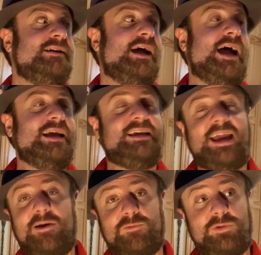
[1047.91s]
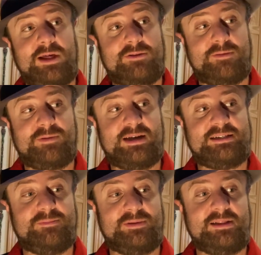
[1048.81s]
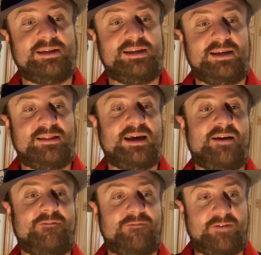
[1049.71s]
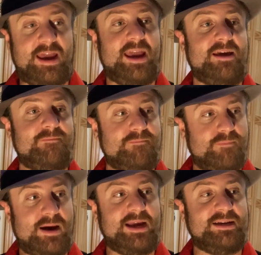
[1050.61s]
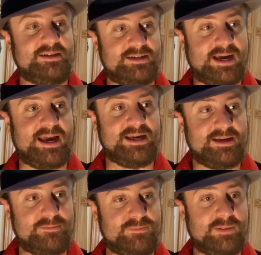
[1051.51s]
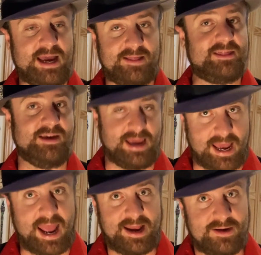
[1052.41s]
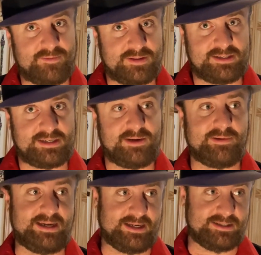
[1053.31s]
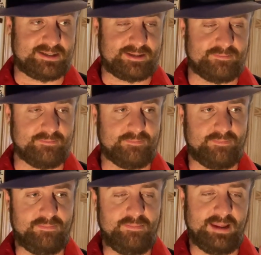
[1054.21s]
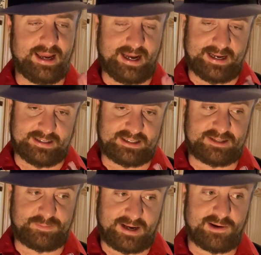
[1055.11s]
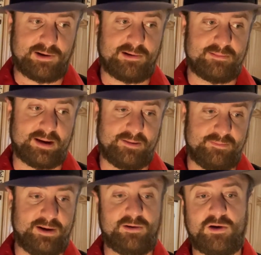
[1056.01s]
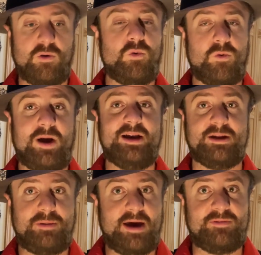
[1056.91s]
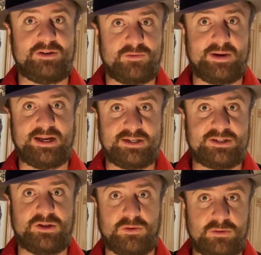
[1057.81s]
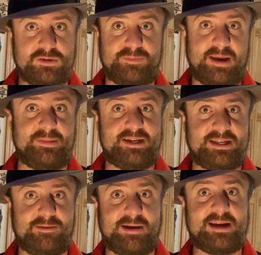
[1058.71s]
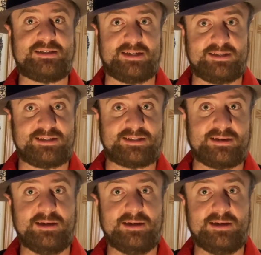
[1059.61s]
I can't rule out the possibility that Fang might die at the end of the series, and Spear and Mira will wind up having to raise those baby T-Rexes.